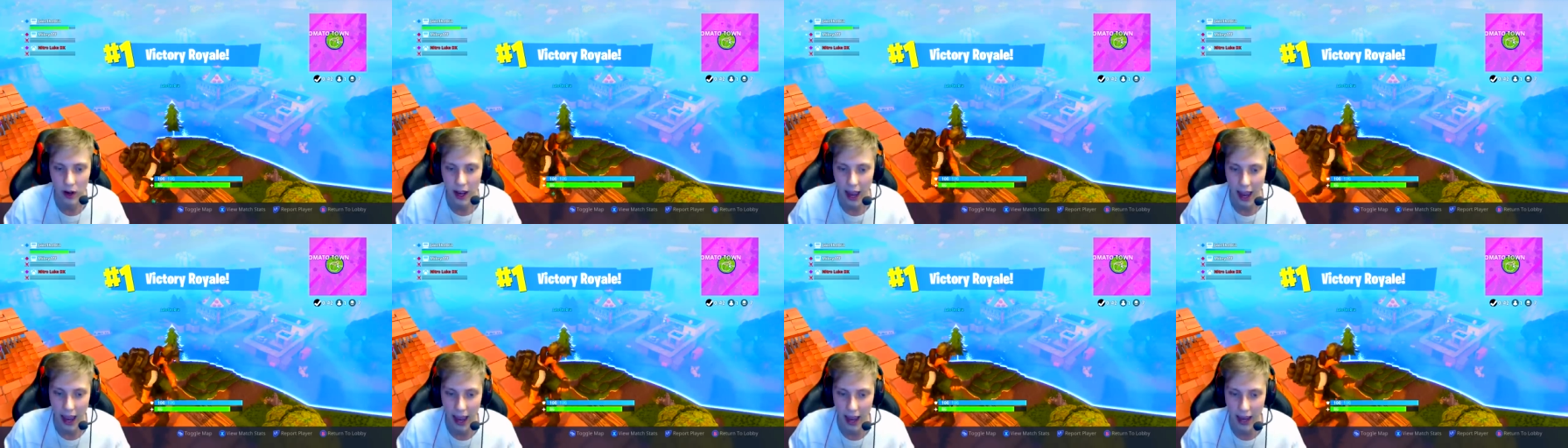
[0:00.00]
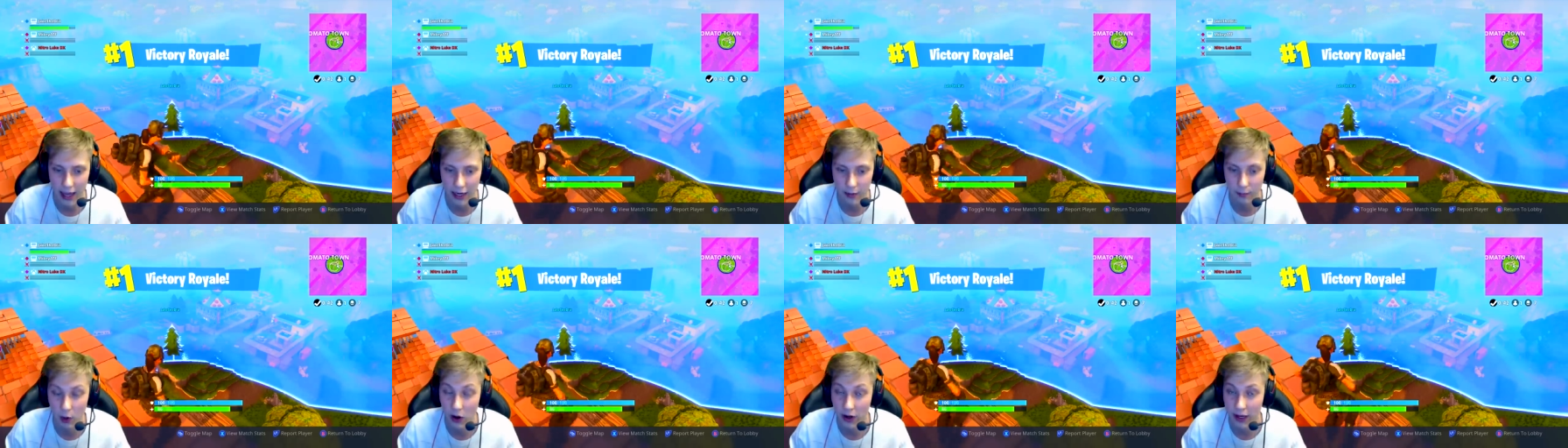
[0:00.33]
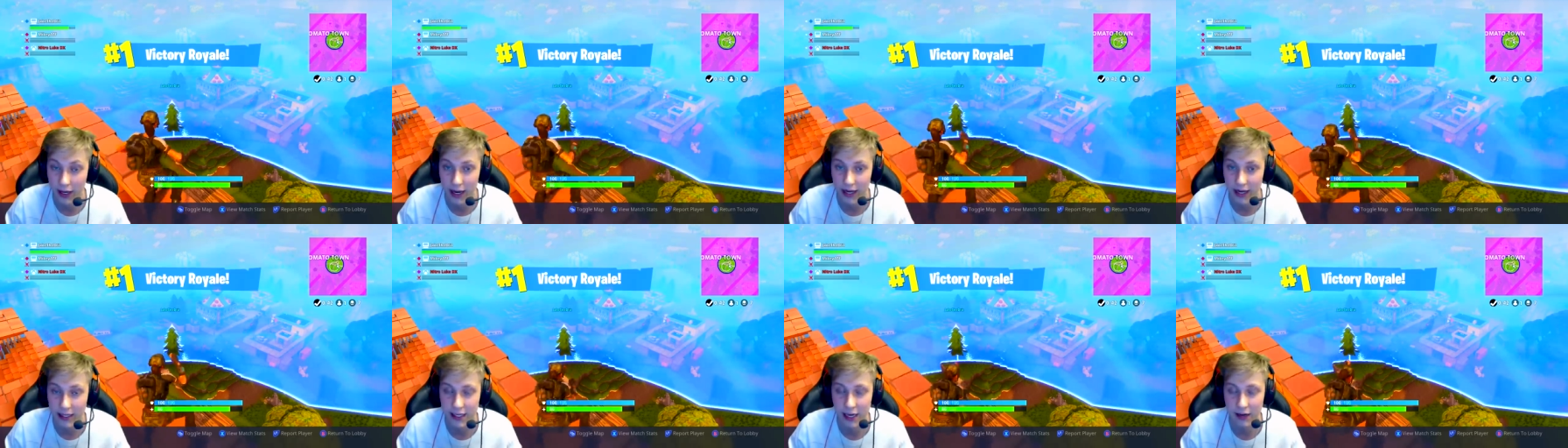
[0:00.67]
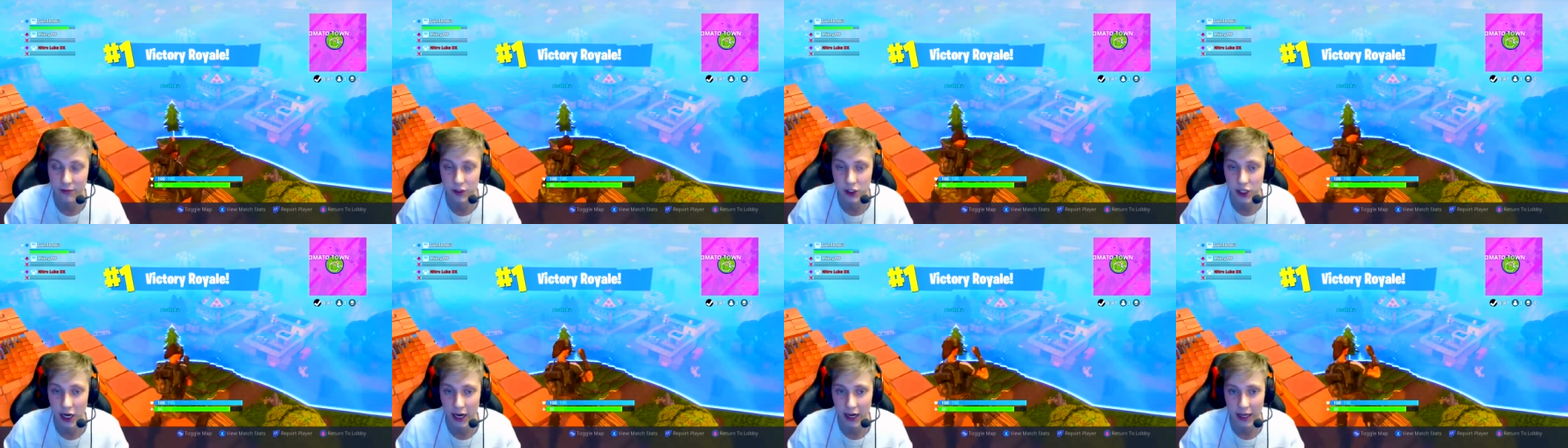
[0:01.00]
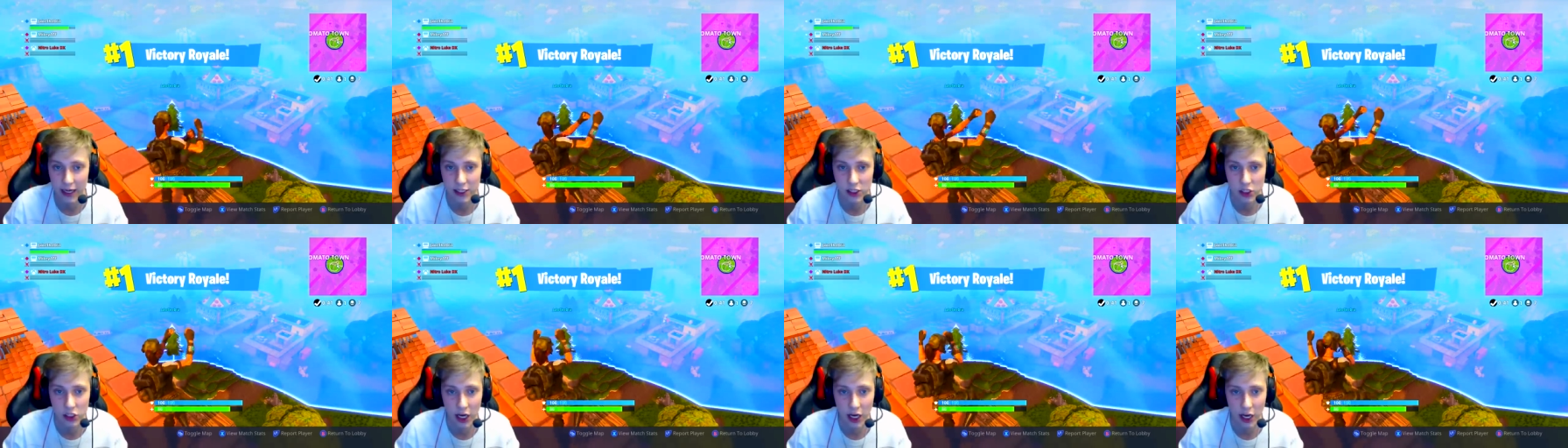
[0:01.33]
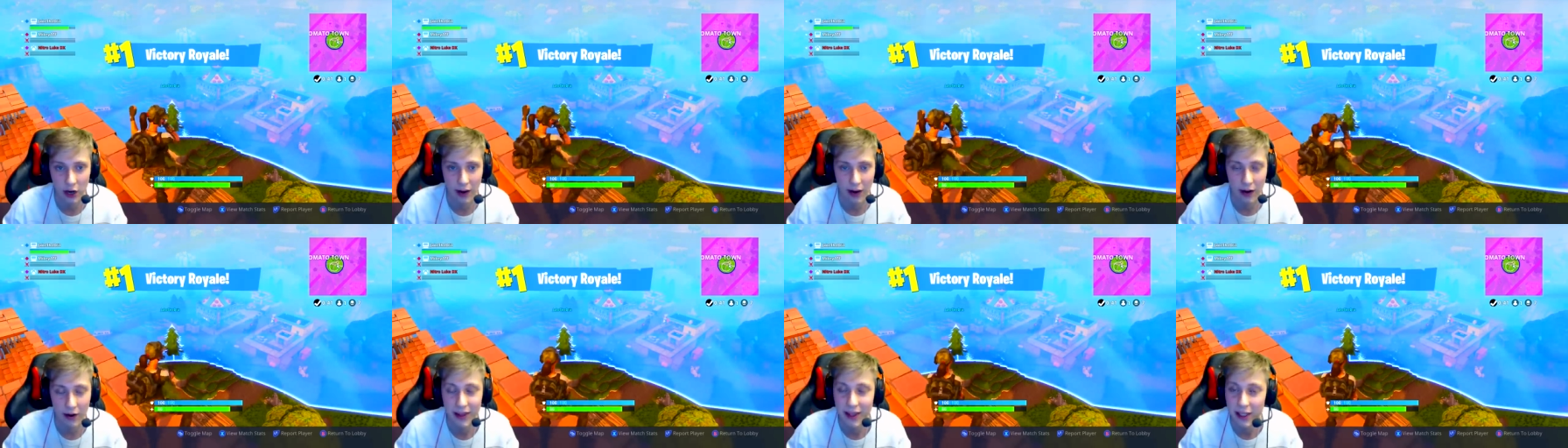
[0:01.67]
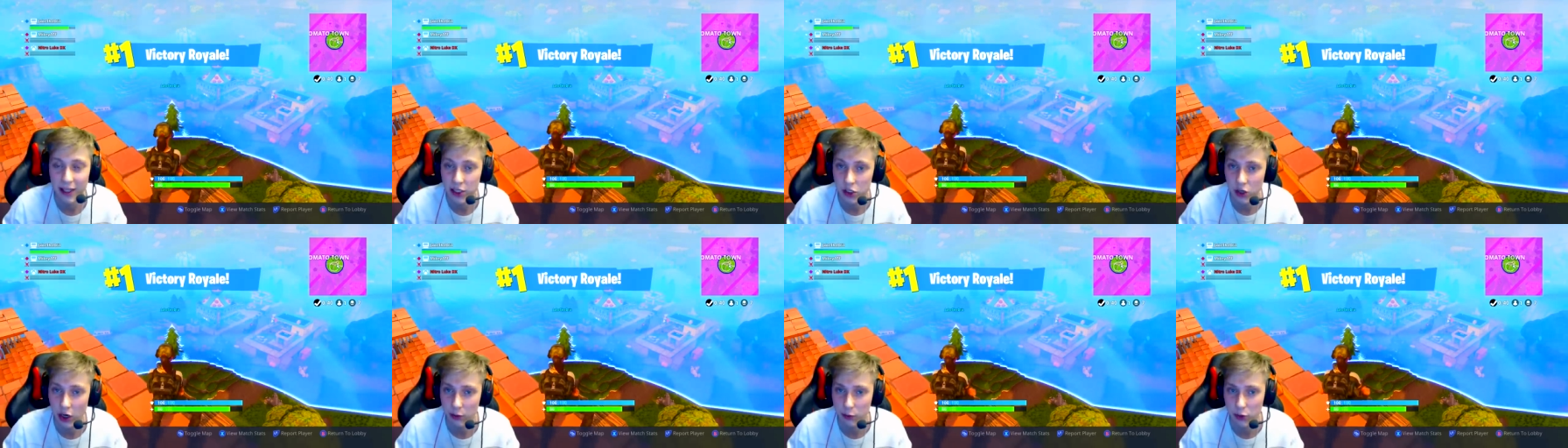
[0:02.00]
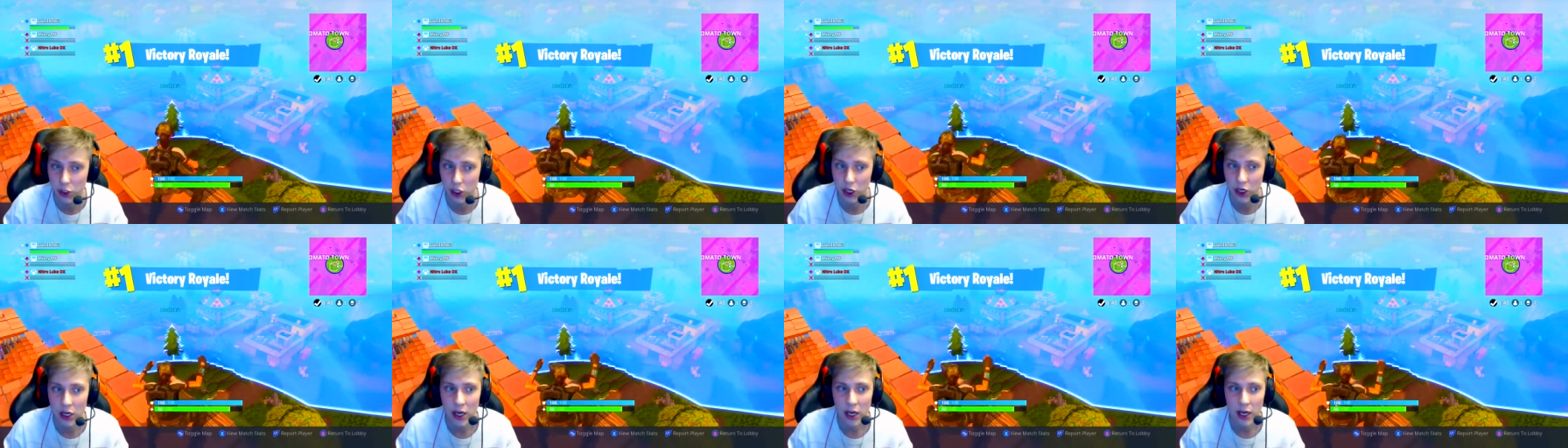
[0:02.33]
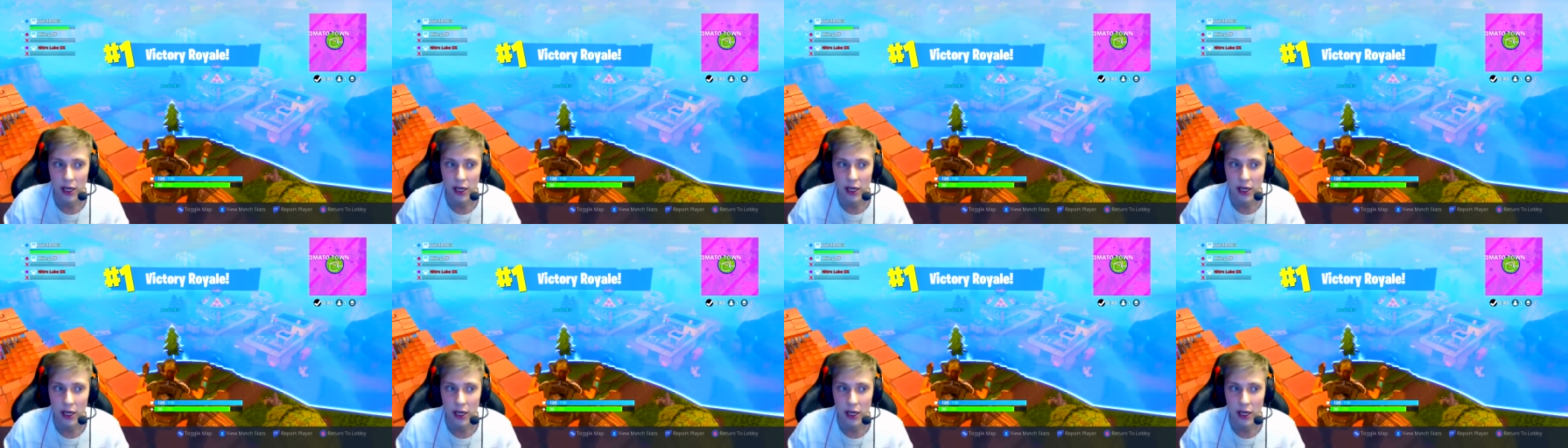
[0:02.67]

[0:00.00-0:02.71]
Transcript: And Mikey ATF, check his channel out in the description.